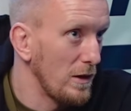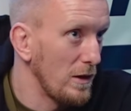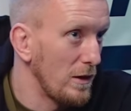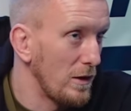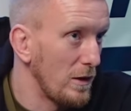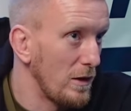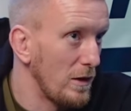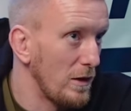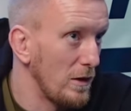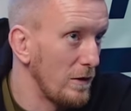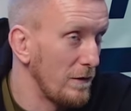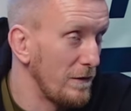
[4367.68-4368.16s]

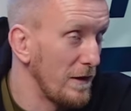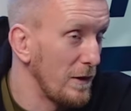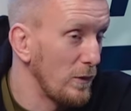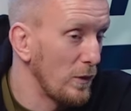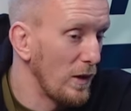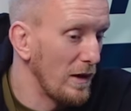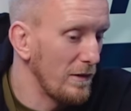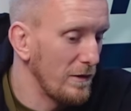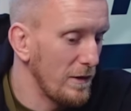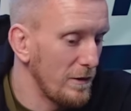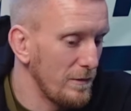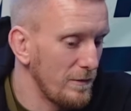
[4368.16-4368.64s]
uh, fee
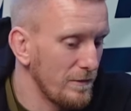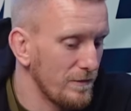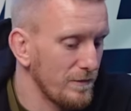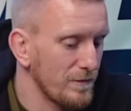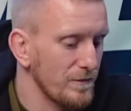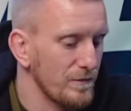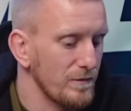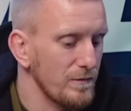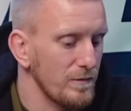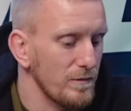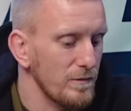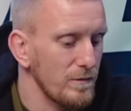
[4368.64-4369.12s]
waiver.
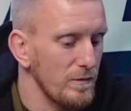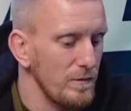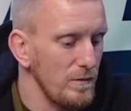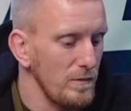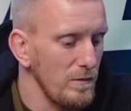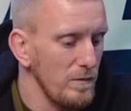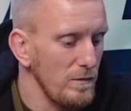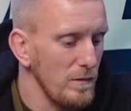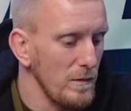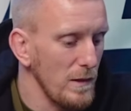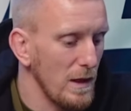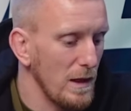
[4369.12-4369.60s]

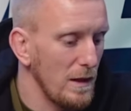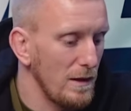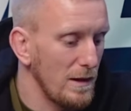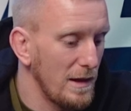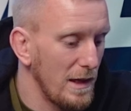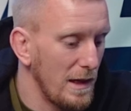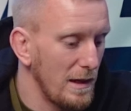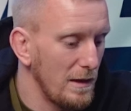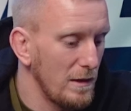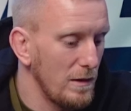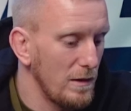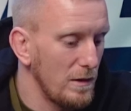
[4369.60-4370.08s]

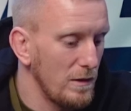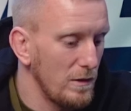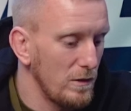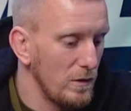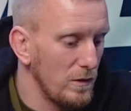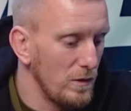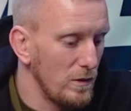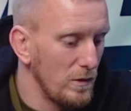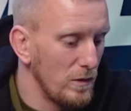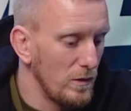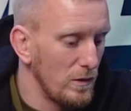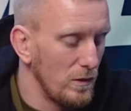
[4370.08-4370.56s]
Then
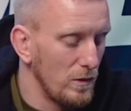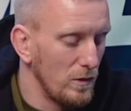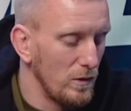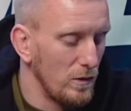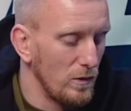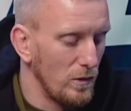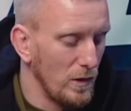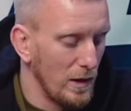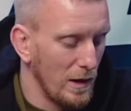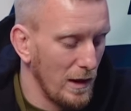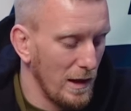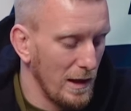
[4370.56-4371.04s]

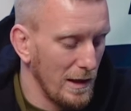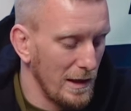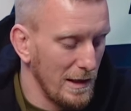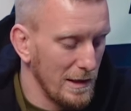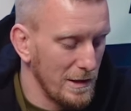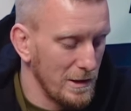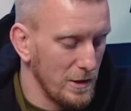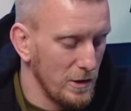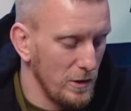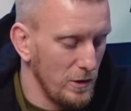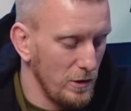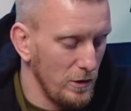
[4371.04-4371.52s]
we're likely
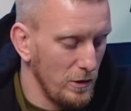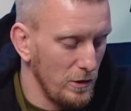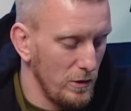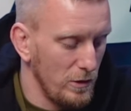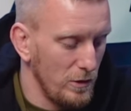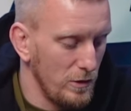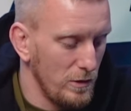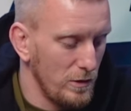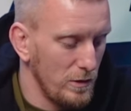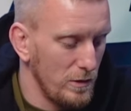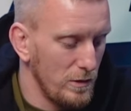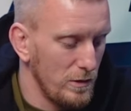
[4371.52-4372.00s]

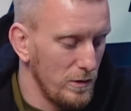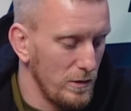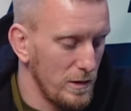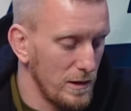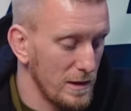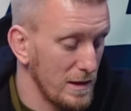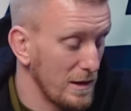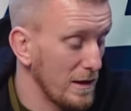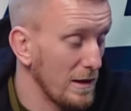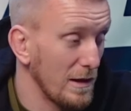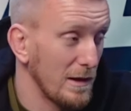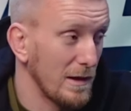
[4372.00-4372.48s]
to,
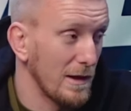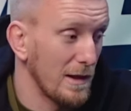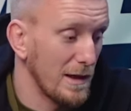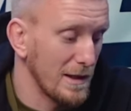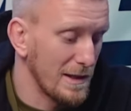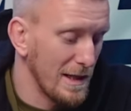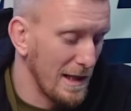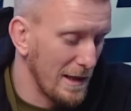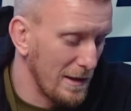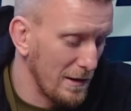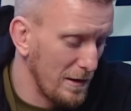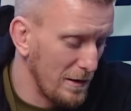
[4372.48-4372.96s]
it's going to
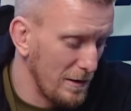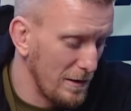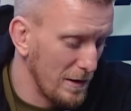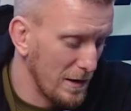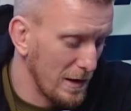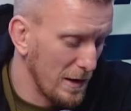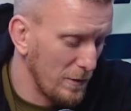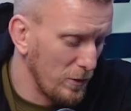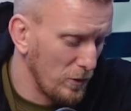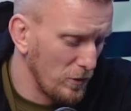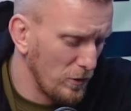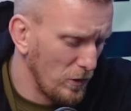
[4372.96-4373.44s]
take a
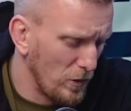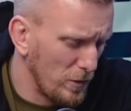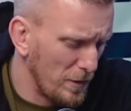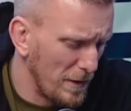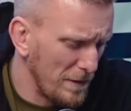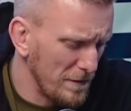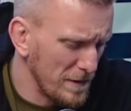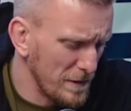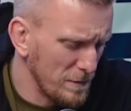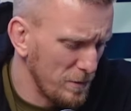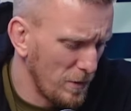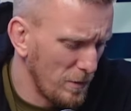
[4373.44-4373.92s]
couple more
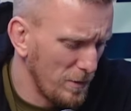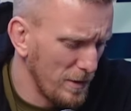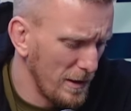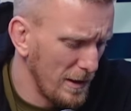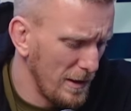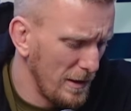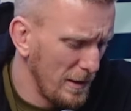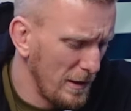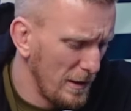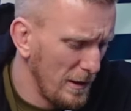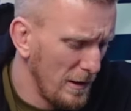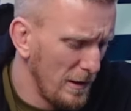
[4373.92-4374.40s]
months
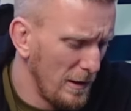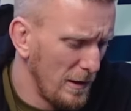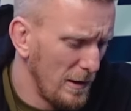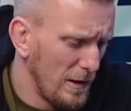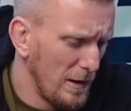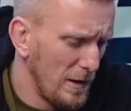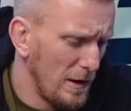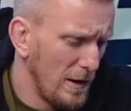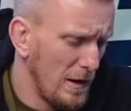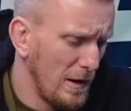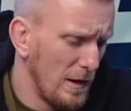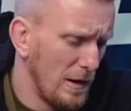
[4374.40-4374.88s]
probably.
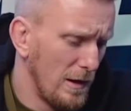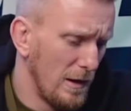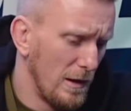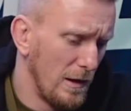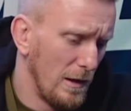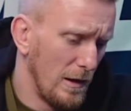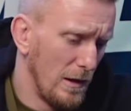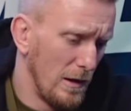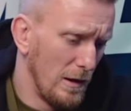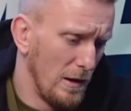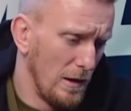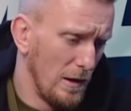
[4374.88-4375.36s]

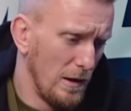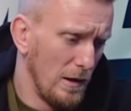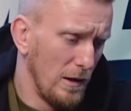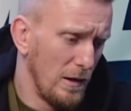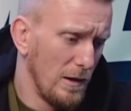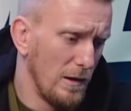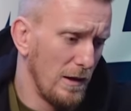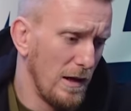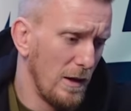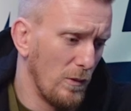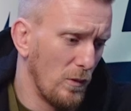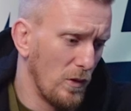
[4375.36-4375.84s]

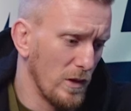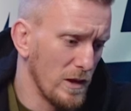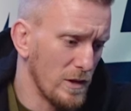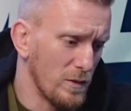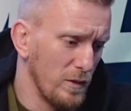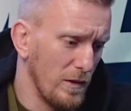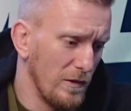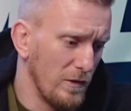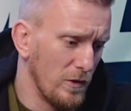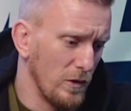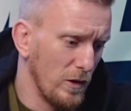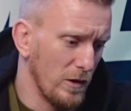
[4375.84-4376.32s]
Then once
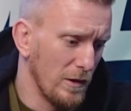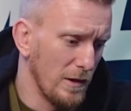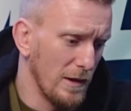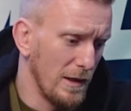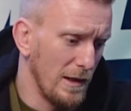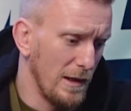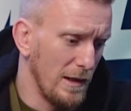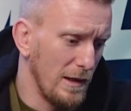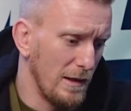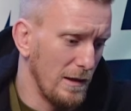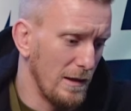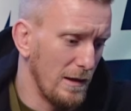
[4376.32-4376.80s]
we've got
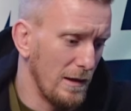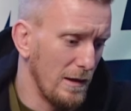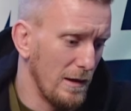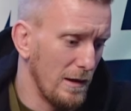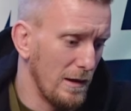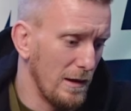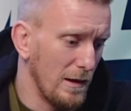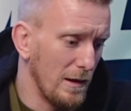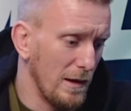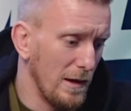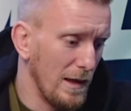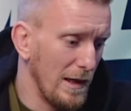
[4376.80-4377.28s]
the
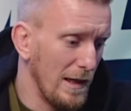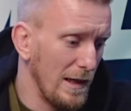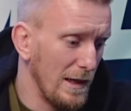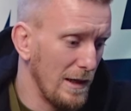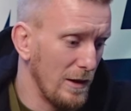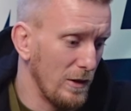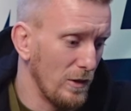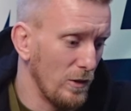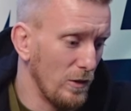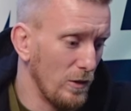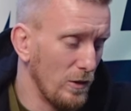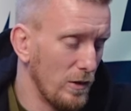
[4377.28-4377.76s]

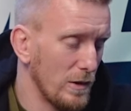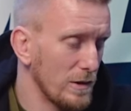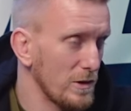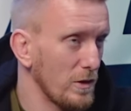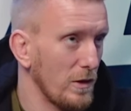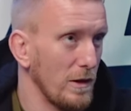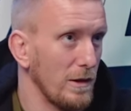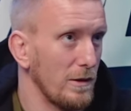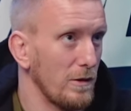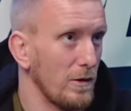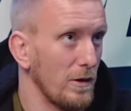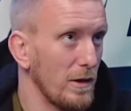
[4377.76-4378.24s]
legal,
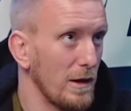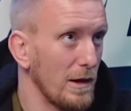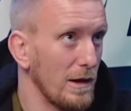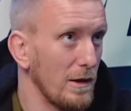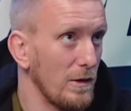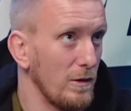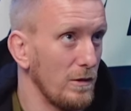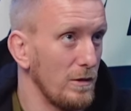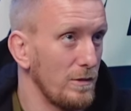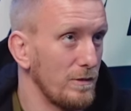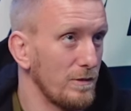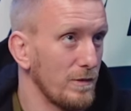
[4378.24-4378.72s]
sorry, not
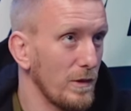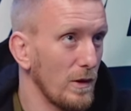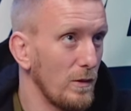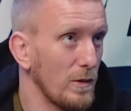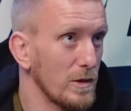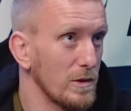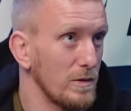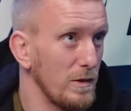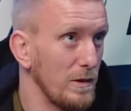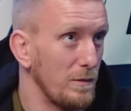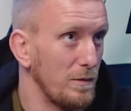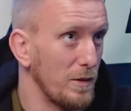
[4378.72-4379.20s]
legal.
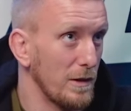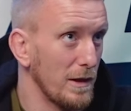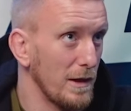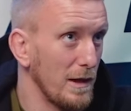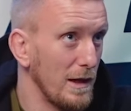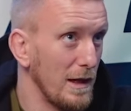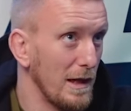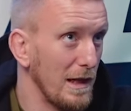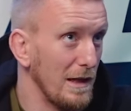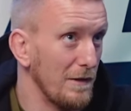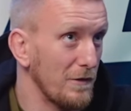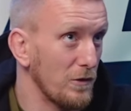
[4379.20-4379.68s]
Once we put
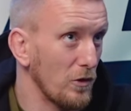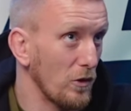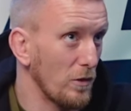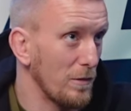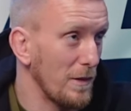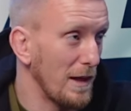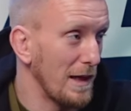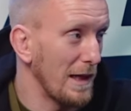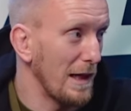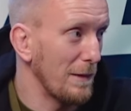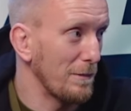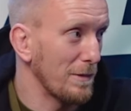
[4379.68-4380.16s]
the leave to
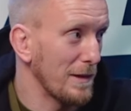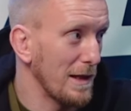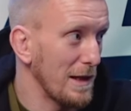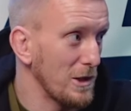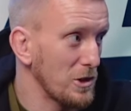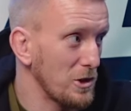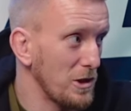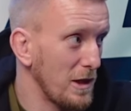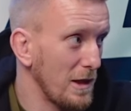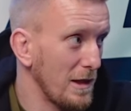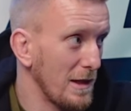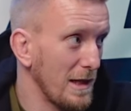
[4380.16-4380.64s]
remain
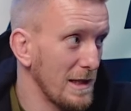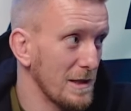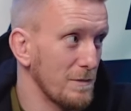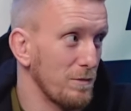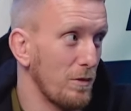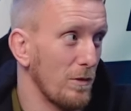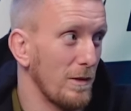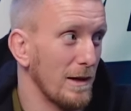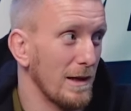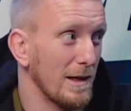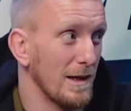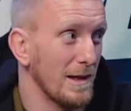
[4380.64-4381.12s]
application in, that's
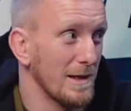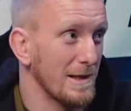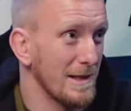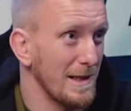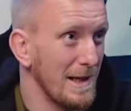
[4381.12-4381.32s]
probably going to